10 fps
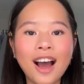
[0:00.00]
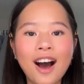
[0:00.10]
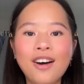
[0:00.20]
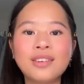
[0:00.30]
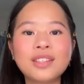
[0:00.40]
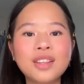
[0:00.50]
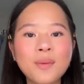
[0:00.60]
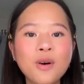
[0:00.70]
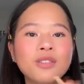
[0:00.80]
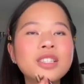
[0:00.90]
Also, the
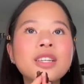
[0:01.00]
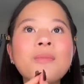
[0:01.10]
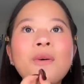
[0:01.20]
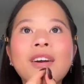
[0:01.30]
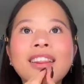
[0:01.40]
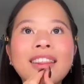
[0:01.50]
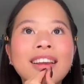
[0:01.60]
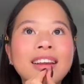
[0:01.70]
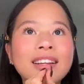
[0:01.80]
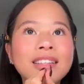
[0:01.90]
most important
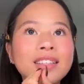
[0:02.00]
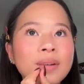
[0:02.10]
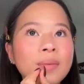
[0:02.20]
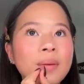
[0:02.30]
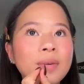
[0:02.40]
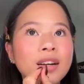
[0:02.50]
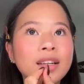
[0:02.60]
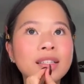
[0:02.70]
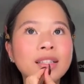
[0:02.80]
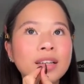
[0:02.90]
thing to remember is
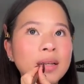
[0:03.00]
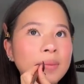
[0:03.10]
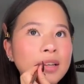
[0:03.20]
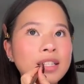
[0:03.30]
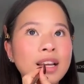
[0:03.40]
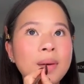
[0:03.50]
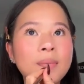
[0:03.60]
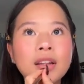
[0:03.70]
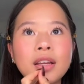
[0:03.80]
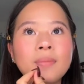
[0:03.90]
there could be 10
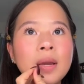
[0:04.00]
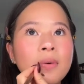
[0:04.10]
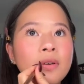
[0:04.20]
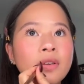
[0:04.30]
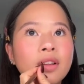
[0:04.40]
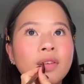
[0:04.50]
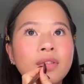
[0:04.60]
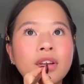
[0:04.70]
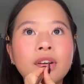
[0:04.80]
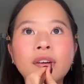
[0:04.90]
million people who love you,